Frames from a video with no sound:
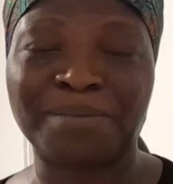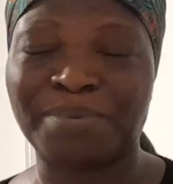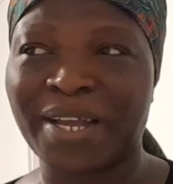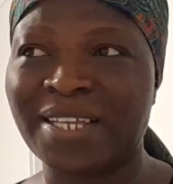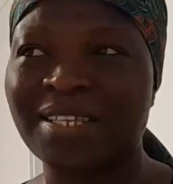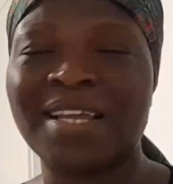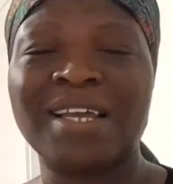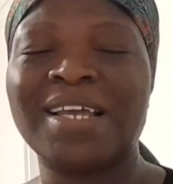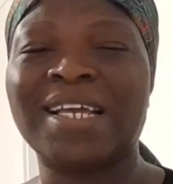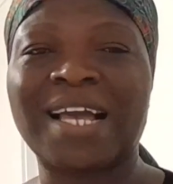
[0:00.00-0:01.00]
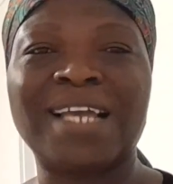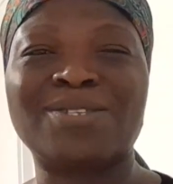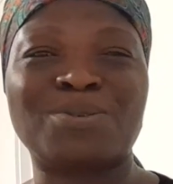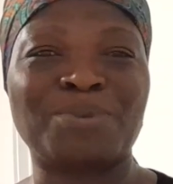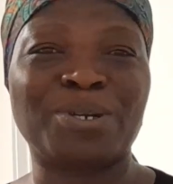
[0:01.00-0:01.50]
the price,
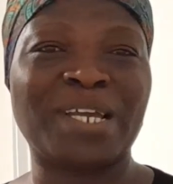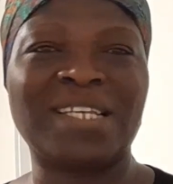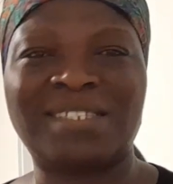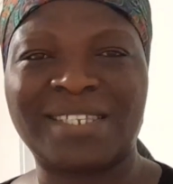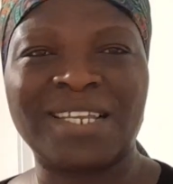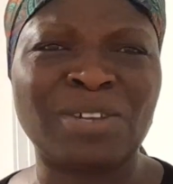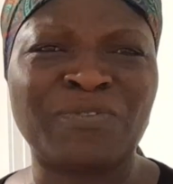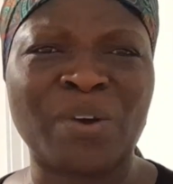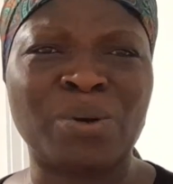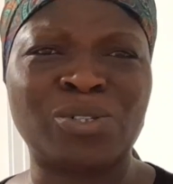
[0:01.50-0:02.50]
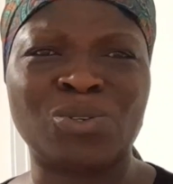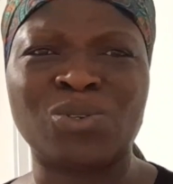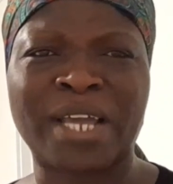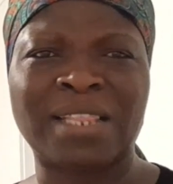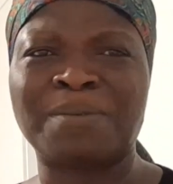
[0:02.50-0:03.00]
guys, to be honest. If I want to
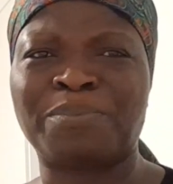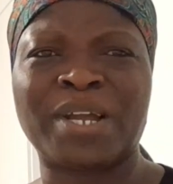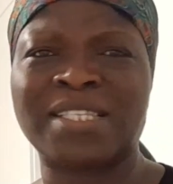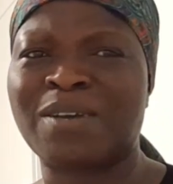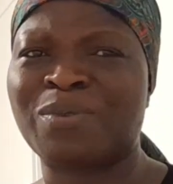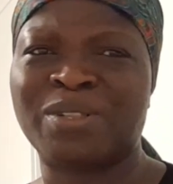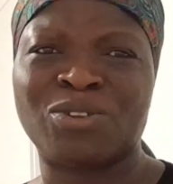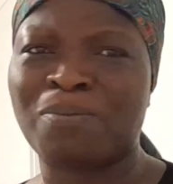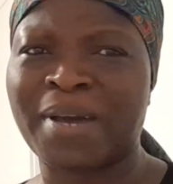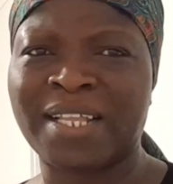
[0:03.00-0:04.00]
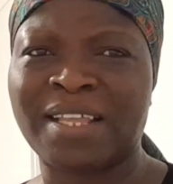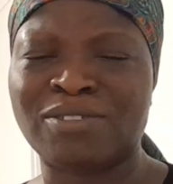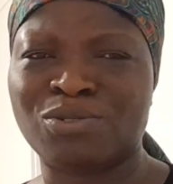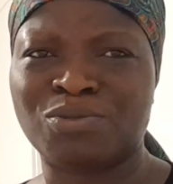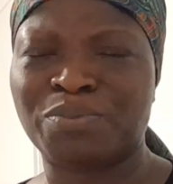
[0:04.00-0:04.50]
look at the price, I will not buy
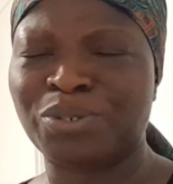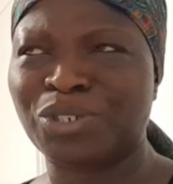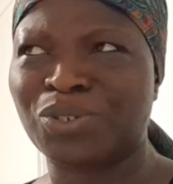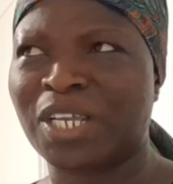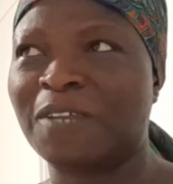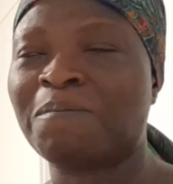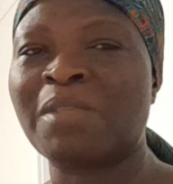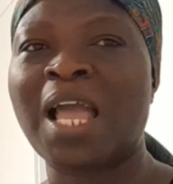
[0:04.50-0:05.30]
that toothbrush, okay?